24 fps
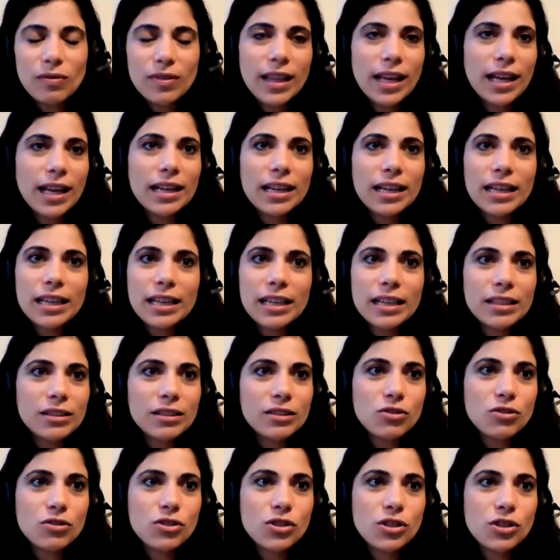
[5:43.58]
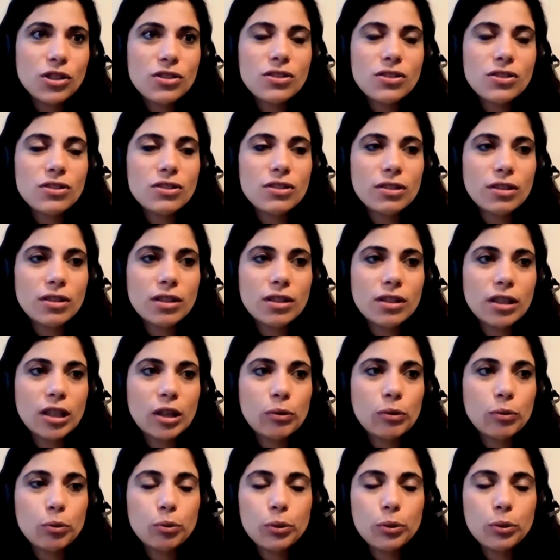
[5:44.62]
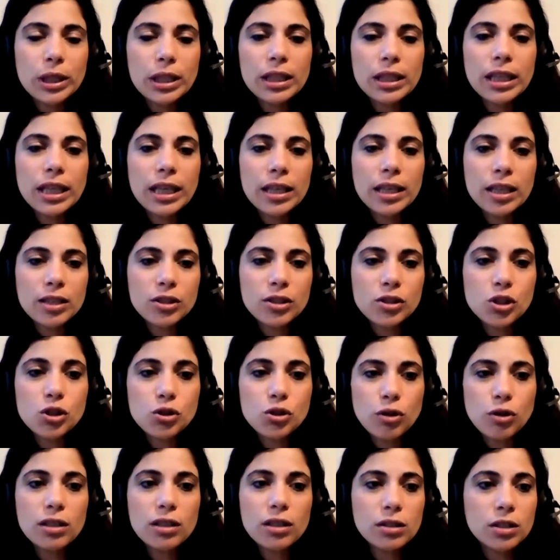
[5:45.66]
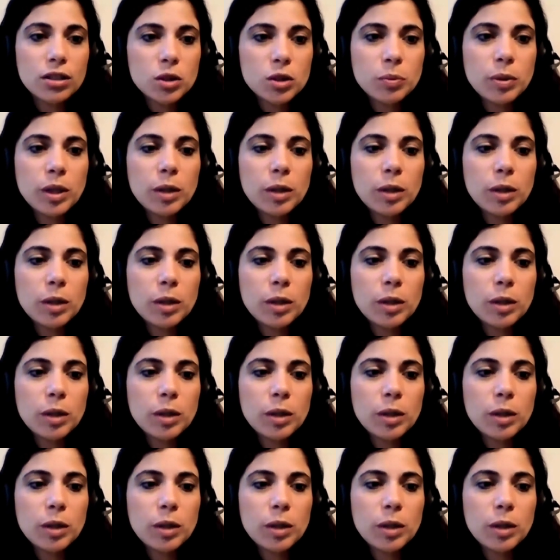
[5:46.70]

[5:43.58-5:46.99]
I just really struggled.